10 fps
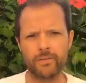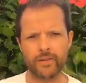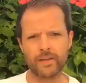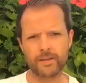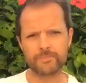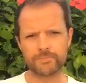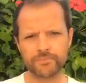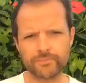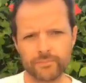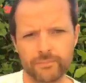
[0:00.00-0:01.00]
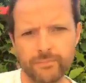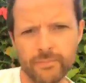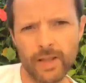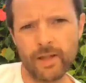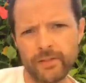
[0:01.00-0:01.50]
think
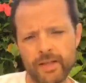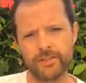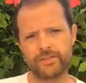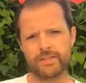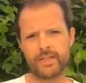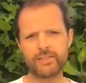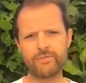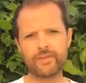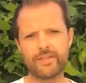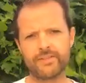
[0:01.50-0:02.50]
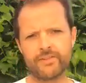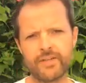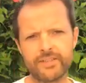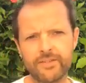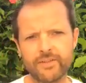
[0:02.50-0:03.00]
I'll just let you finish the
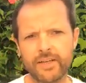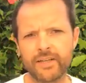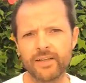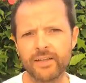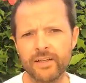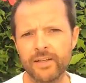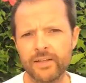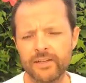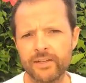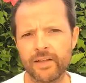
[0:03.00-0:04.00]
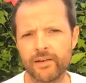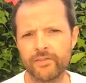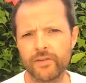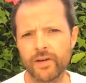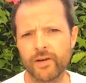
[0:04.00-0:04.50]
rest of that.
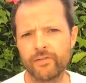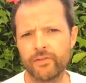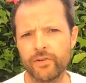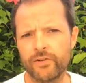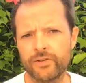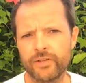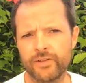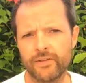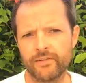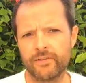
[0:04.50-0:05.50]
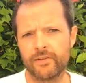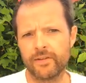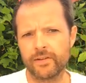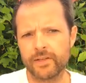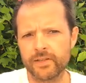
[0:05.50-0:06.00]
Have you?
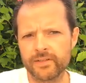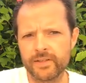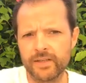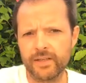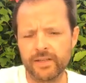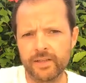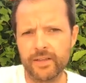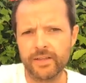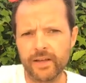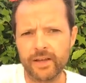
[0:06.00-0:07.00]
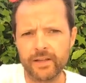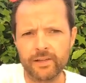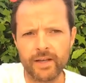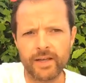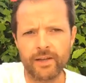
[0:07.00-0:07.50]
Because
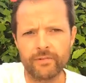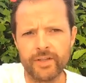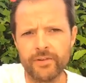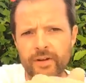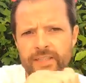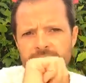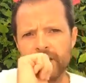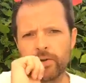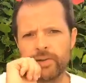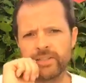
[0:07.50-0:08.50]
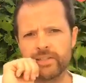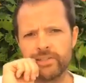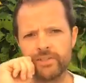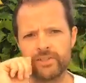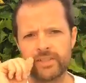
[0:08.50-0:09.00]
I can't read the rest of that question. Can
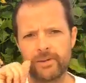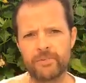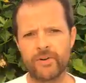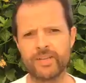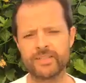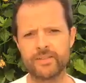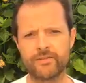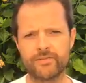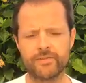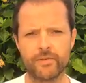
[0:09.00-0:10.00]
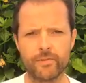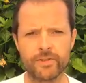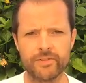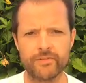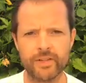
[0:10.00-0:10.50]
you just type the rest of
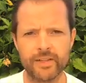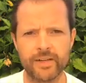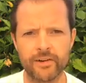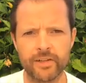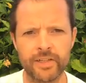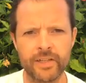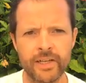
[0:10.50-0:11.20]
what you've written there, Grania?